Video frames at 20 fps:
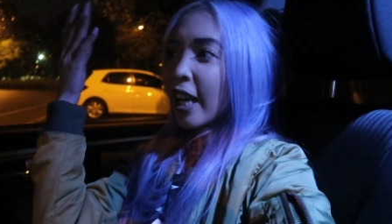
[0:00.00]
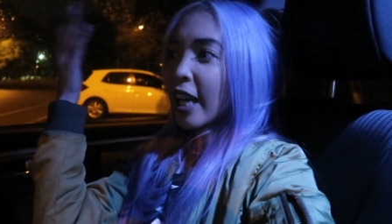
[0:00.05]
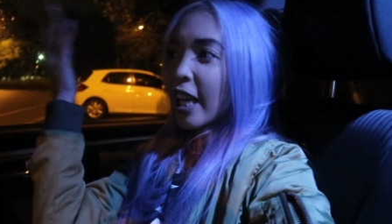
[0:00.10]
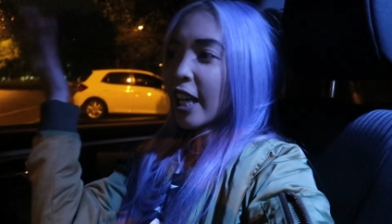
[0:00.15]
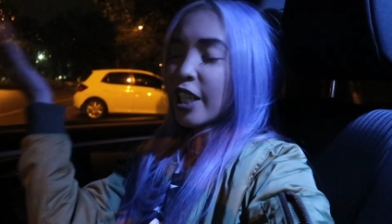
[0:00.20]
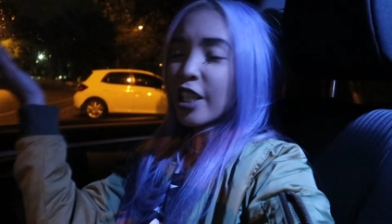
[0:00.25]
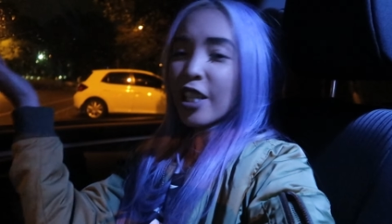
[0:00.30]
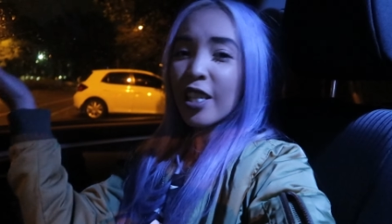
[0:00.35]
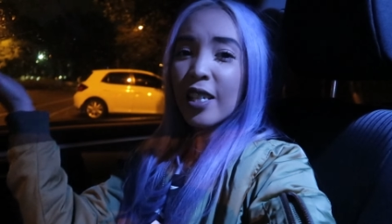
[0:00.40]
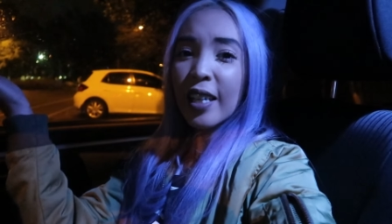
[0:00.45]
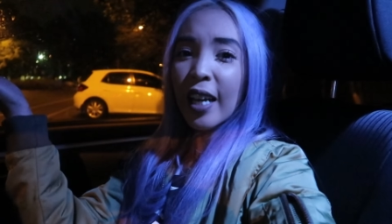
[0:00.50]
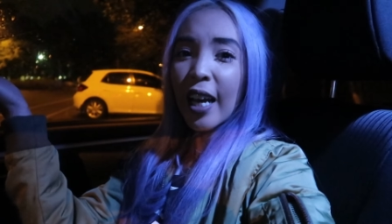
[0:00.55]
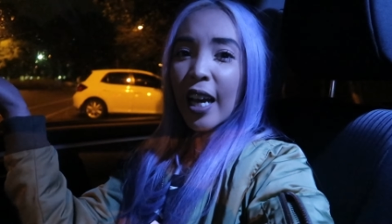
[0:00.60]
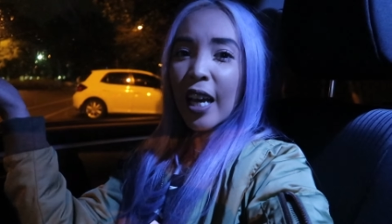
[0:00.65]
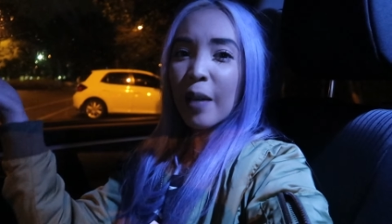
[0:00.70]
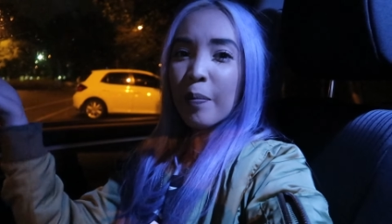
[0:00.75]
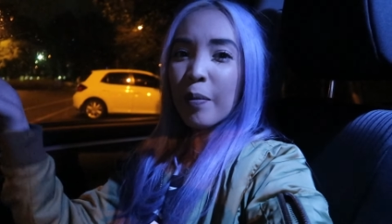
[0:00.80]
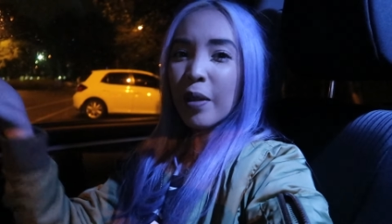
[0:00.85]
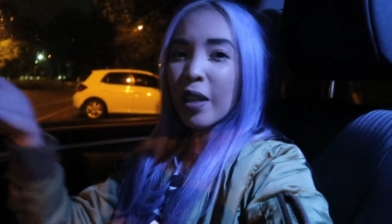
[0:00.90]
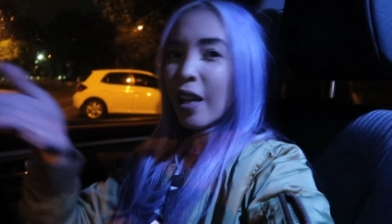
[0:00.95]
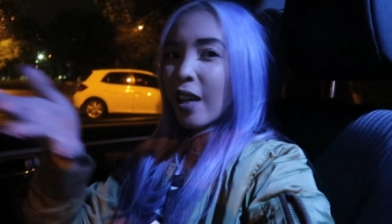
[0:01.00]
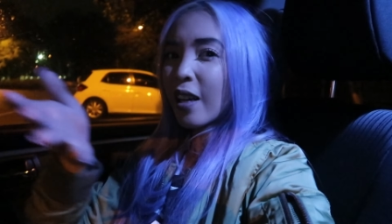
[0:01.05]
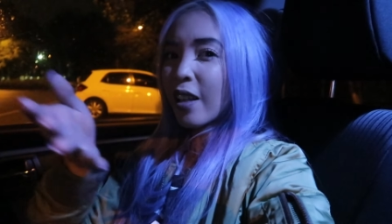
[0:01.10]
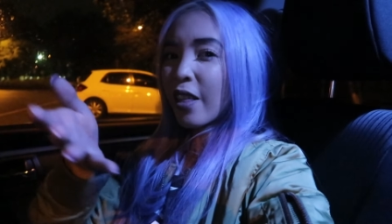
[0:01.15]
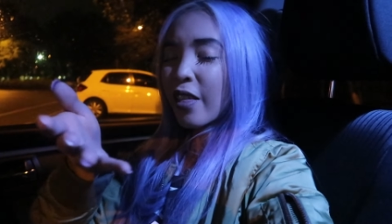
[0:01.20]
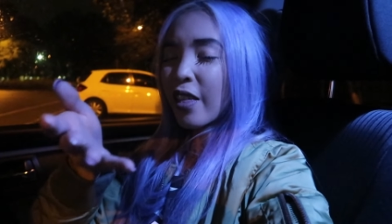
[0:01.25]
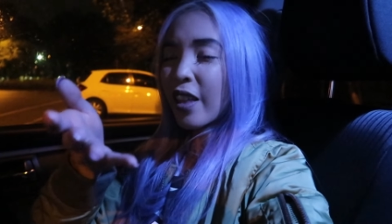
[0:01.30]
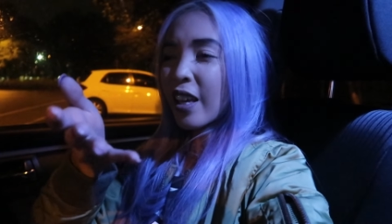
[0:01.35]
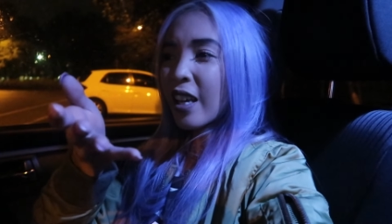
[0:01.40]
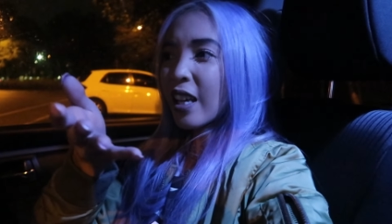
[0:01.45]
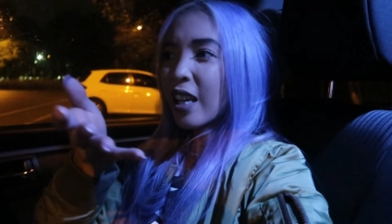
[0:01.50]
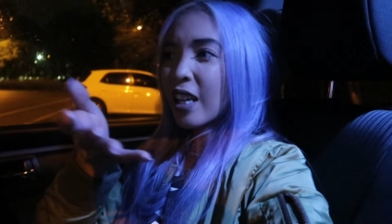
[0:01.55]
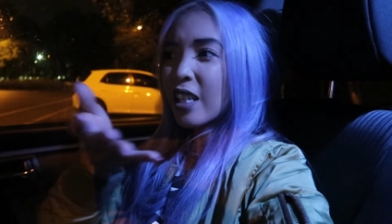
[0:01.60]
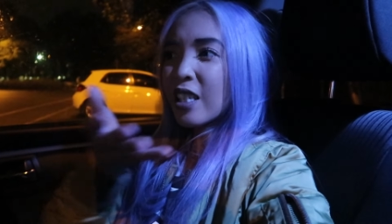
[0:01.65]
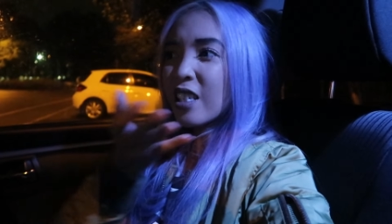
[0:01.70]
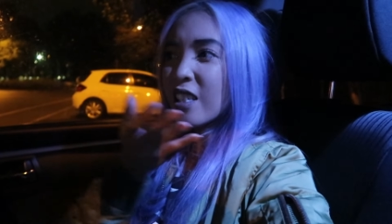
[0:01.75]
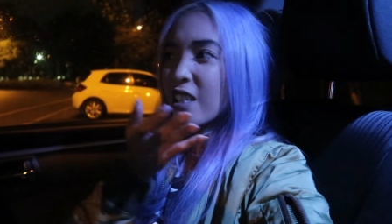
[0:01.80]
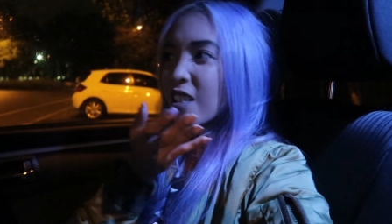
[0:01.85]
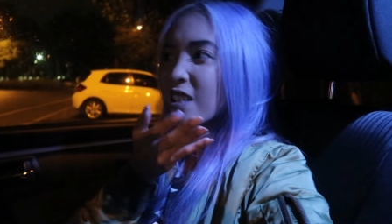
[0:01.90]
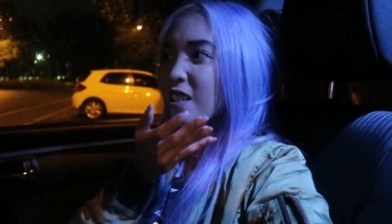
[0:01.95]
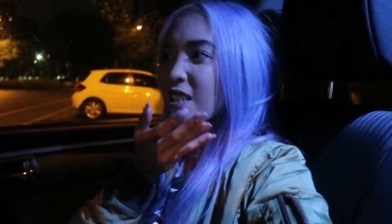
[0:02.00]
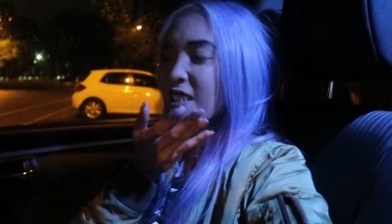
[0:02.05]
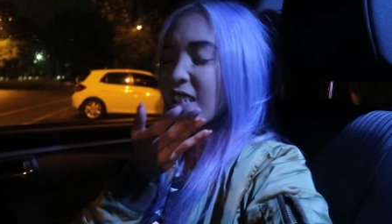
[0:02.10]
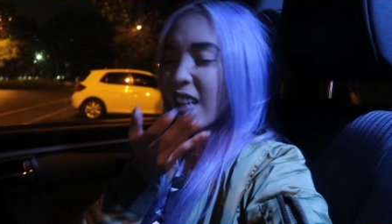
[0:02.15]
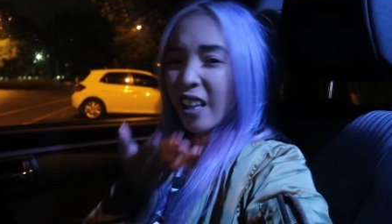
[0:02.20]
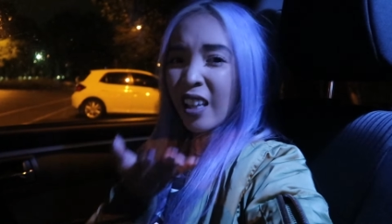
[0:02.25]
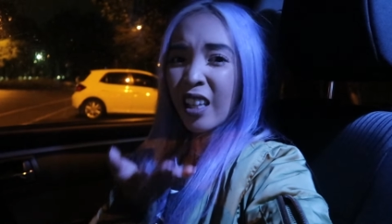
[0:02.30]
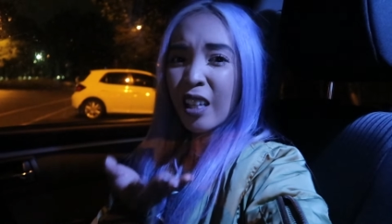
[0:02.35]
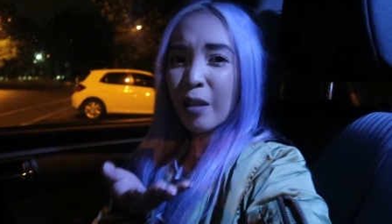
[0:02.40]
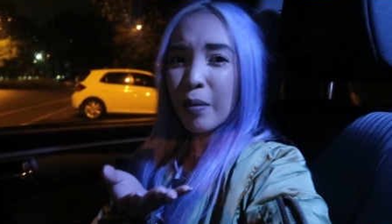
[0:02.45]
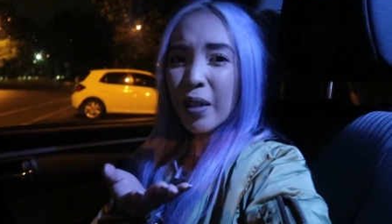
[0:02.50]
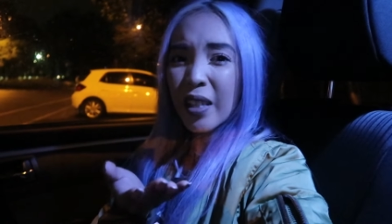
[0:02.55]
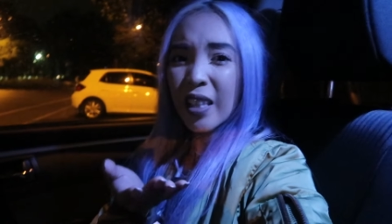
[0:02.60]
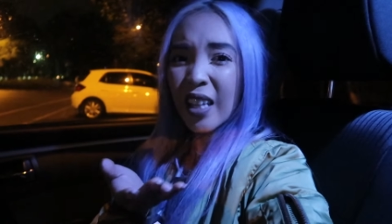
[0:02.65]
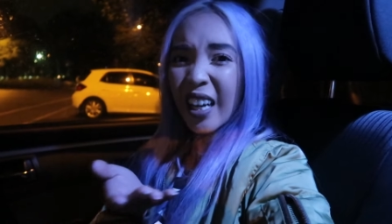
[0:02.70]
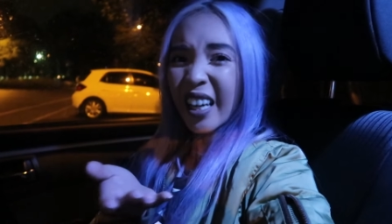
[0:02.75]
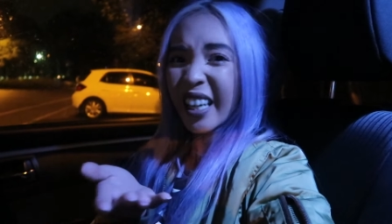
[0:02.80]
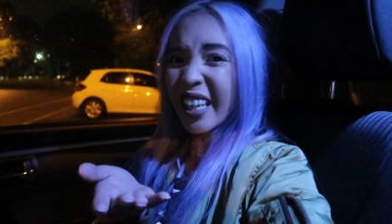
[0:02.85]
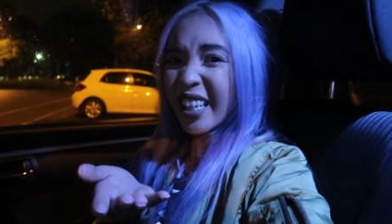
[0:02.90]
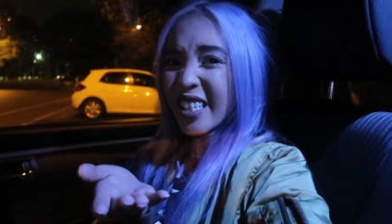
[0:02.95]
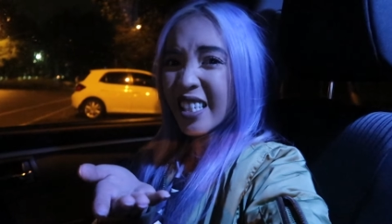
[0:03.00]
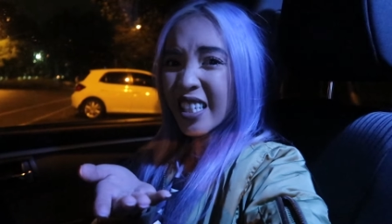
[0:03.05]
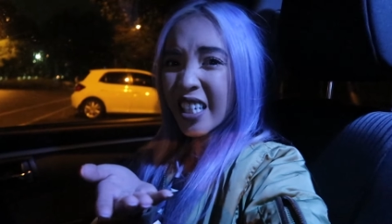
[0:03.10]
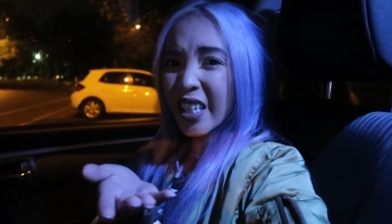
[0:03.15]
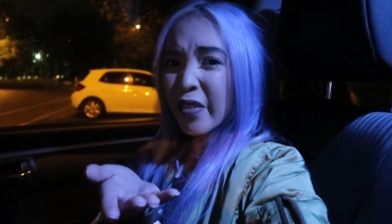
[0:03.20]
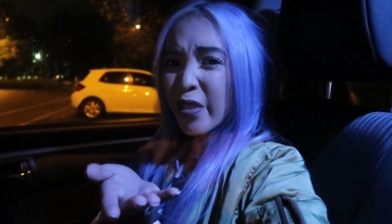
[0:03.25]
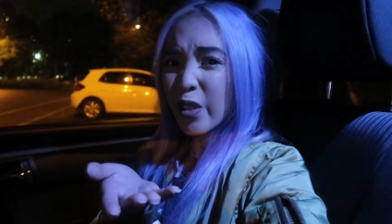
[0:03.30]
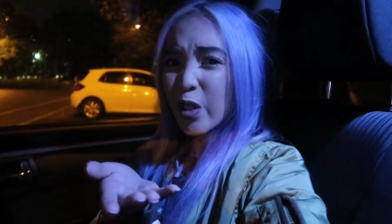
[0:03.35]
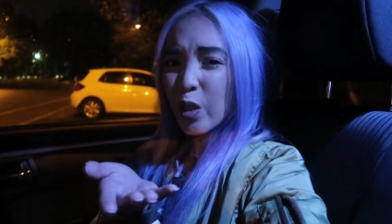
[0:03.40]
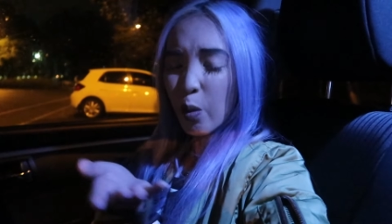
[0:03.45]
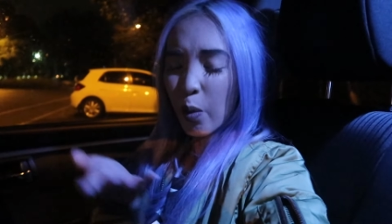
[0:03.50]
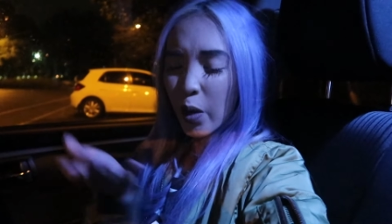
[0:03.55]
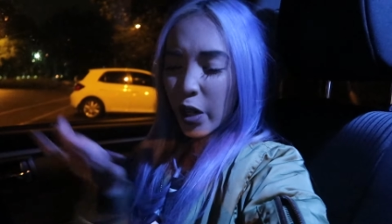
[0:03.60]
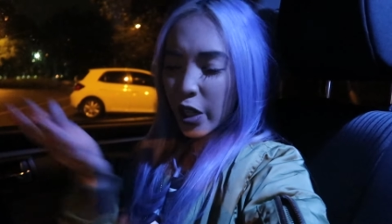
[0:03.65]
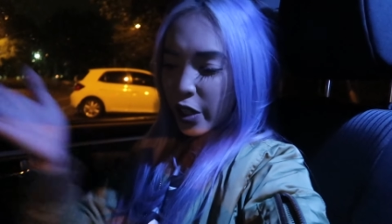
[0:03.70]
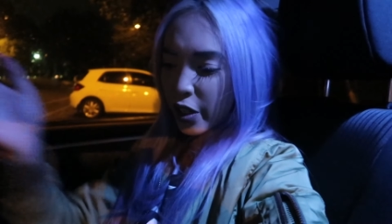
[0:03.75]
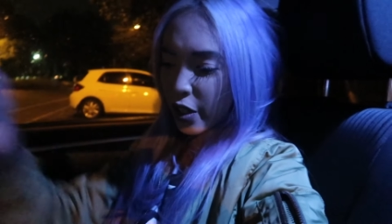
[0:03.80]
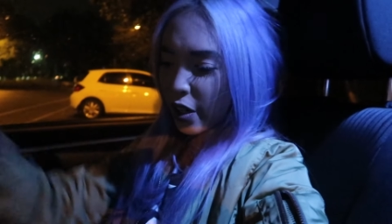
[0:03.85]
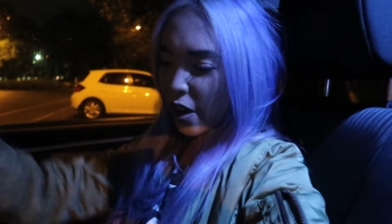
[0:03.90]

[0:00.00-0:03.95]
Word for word: it just came and I think it's just telling me that I need to give it to one of you